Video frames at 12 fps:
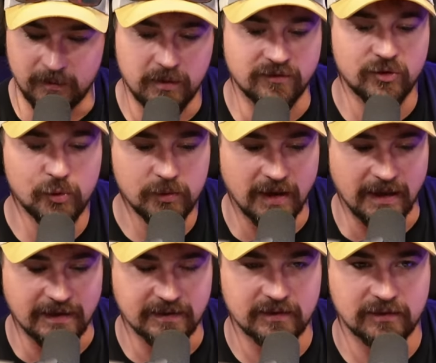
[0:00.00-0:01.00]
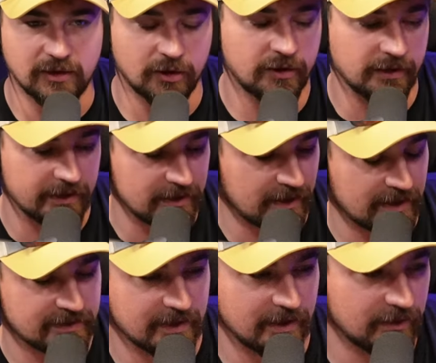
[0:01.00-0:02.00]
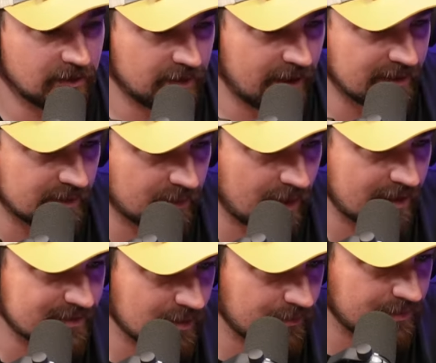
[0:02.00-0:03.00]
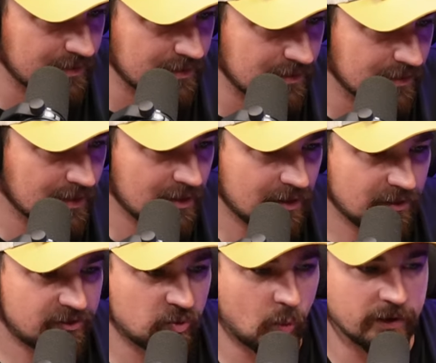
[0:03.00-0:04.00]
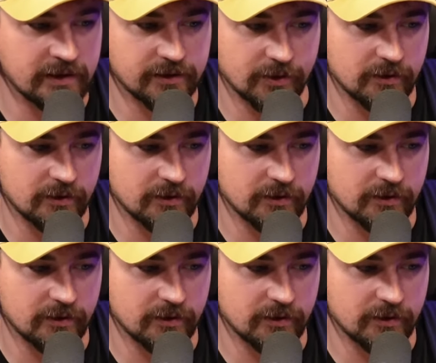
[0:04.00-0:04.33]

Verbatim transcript: We have two days currently. Like I said, uh, as of, as of the 23rd